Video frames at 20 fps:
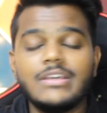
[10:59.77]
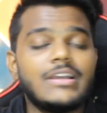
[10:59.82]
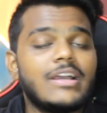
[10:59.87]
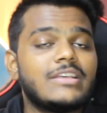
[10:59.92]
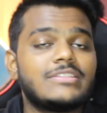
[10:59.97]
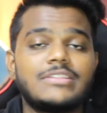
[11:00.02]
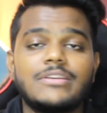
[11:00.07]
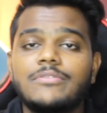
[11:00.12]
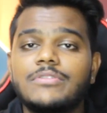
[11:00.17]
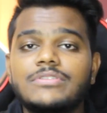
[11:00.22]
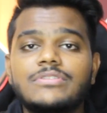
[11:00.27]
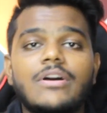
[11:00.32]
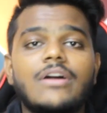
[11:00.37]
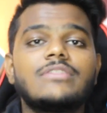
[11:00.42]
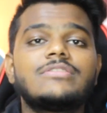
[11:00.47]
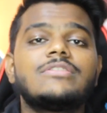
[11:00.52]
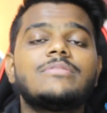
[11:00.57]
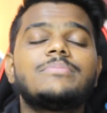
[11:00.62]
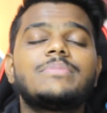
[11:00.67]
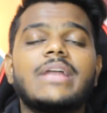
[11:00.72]
Guys, that was
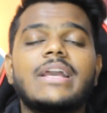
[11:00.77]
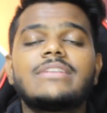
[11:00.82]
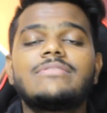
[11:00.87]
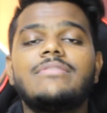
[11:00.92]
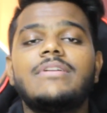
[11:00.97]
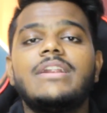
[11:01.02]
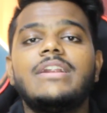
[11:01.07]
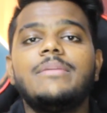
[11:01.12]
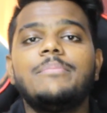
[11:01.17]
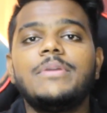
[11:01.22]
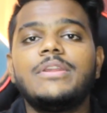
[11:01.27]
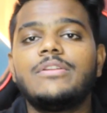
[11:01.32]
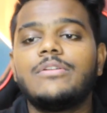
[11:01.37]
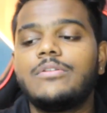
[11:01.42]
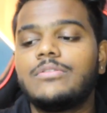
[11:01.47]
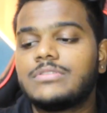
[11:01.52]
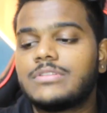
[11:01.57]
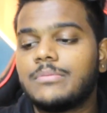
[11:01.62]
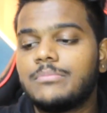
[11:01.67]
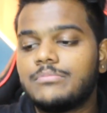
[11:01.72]
awesome. Thanks for letting me
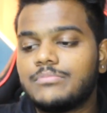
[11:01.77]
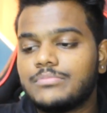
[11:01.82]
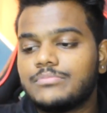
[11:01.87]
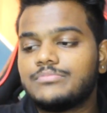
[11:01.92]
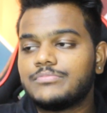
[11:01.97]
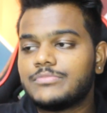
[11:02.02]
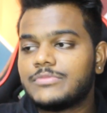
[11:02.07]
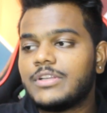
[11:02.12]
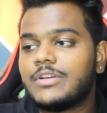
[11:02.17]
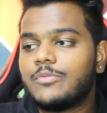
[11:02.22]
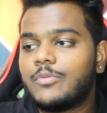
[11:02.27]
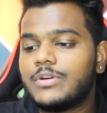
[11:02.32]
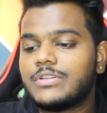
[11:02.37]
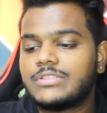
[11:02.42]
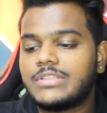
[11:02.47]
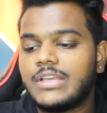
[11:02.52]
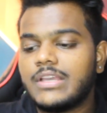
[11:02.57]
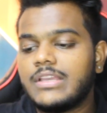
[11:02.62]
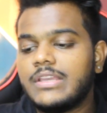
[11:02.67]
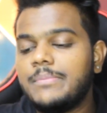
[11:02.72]
know some, the what
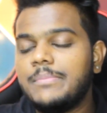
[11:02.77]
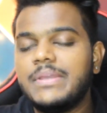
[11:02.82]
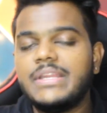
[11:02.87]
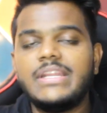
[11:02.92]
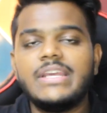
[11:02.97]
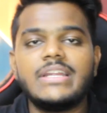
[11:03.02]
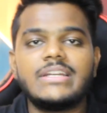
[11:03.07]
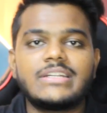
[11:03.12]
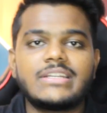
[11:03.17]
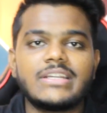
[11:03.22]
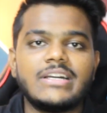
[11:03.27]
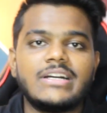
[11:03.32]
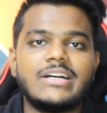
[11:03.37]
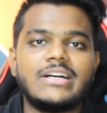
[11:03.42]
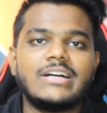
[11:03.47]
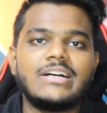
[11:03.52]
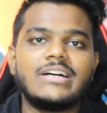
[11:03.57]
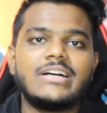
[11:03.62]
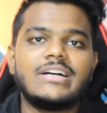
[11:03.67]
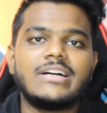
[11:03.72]
to say, immediate
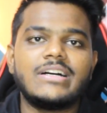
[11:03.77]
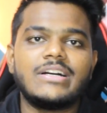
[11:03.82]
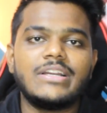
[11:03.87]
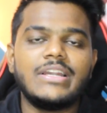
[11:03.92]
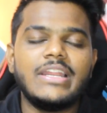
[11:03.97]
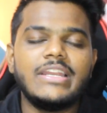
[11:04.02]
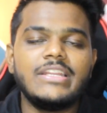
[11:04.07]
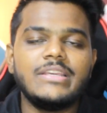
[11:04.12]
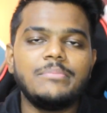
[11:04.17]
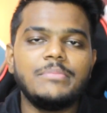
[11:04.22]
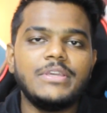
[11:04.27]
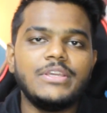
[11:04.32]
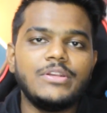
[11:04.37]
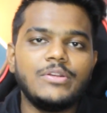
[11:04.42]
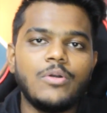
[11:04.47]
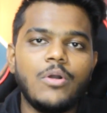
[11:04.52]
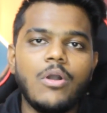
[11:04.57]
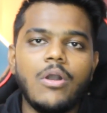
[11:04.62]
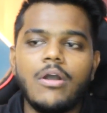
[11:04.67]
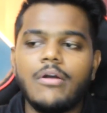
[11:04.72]
letting me
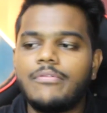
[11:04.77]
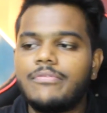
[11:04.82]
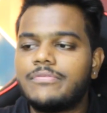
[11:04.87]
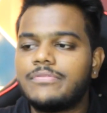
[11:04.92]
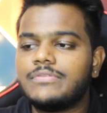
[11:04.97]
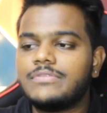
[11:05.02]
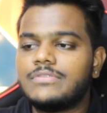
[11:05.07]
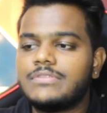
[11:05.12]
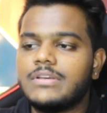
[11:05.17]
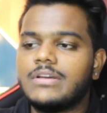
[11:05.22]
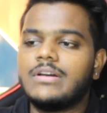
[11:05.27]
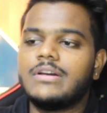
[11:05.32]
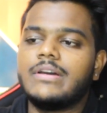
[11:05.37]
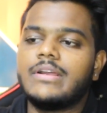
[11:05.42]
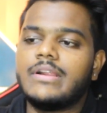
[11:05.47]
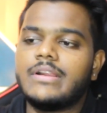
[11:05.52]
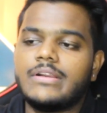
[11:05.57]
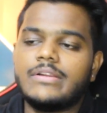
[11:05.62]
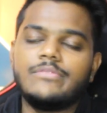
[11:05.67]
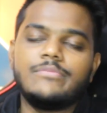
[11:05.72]
know
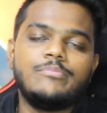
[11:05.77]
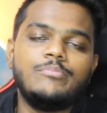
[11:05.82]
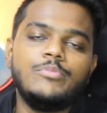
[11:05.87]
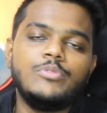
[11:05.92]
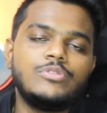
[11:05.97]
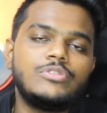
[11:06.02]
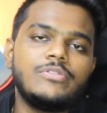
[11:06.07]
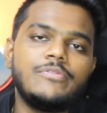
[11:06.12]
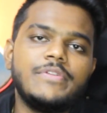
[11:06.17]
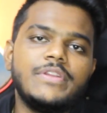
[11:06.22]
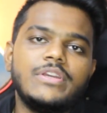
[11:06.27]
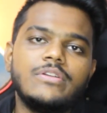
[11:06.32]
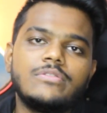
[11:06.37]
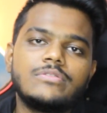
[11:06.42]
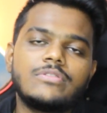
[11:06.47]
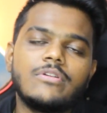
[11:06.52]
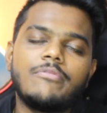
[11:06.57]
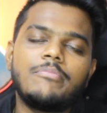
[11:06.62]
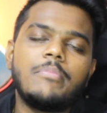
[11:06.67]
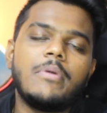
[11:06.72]
of music
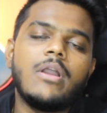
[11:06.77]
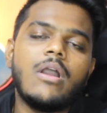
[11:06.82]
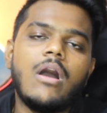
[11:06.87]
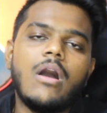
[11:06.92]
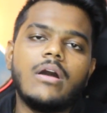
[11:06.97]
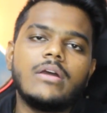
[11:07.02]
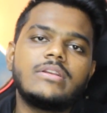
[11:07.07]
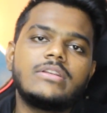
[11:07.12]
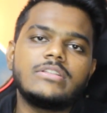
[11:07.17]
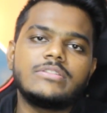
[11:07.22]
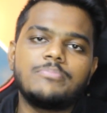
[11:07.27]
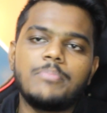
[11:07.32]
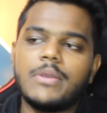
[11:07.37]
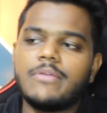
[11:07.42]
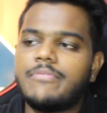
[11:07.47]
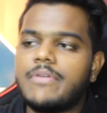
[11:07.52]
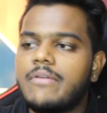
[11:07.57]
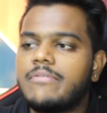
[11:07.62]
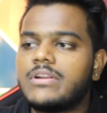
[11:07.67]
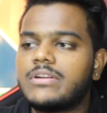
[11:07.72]
videos of my artists, my
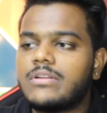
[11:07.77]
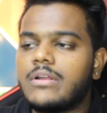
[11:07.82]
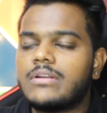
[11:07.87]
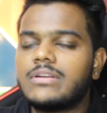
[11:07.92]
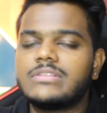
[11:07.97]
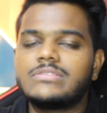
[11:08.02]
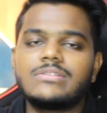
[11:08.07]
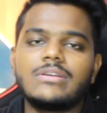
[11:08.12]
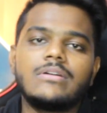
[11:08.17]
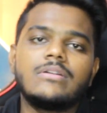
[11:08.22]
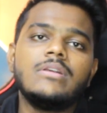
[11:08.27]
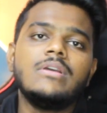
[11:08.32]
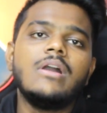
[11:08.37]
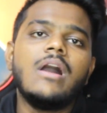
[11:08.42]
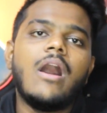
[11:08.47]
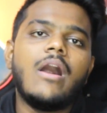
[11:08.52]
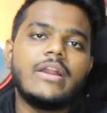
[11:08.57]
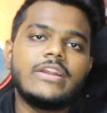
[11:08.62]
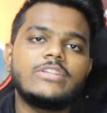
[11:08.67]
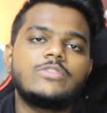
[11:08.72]
favorite artists or
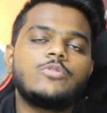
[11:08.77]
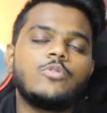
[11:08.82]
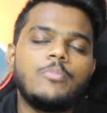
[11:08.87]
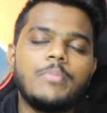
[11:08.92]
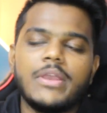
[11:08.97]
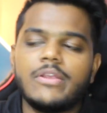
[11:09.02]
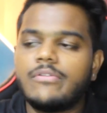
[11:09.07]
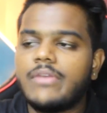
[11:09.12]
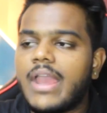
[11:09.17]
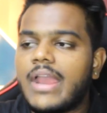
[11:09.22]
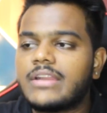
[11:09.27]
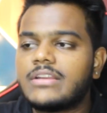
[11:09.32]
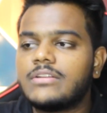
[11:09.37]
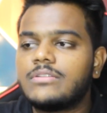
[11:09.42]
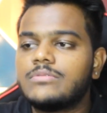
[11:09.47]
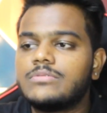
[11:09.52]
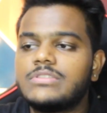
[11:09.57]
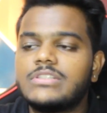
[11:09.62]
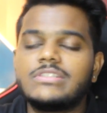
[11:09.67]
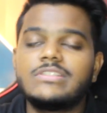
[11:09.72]
artists whom I reacted
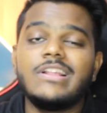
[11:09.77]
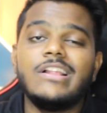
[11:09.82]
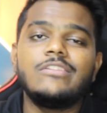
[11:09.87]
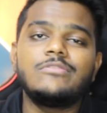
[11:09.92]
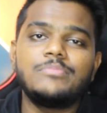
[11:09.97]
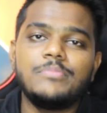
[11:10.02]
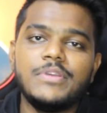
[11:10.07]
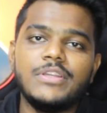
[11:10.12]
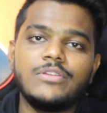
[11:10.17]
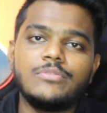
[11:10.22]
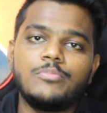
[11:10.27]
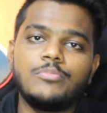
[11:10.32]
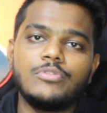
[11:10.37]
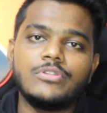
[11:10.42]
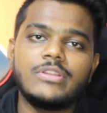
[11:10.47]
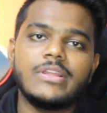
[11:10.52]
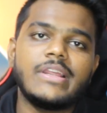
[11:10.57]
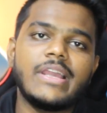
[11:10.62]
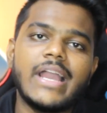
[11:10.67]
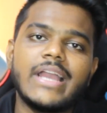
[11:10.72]
to. Just helps me to
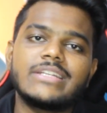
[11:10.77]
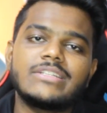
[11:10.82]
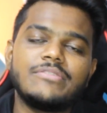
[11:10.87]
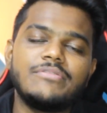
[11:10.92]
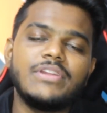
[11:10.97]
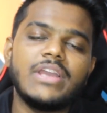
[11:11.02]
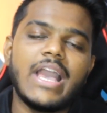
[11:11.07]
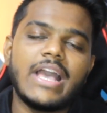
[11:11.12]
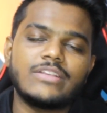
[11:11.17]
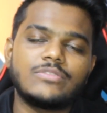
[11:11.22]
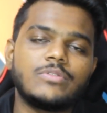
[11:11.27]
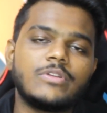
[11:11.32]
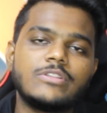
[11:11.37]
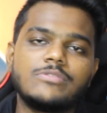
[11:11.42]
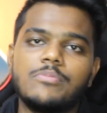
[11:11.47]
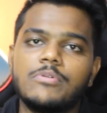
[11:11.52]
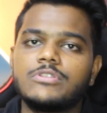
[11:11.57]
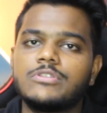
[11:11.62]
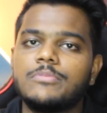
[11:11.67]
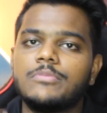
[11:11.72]
put the reaction video as soon as
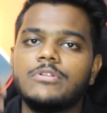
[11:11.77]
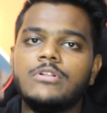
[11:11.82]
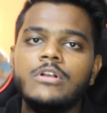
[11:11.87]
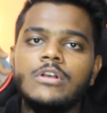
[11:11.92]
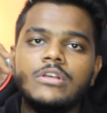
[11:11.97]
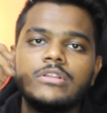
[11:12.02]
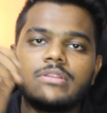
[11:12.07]
possible.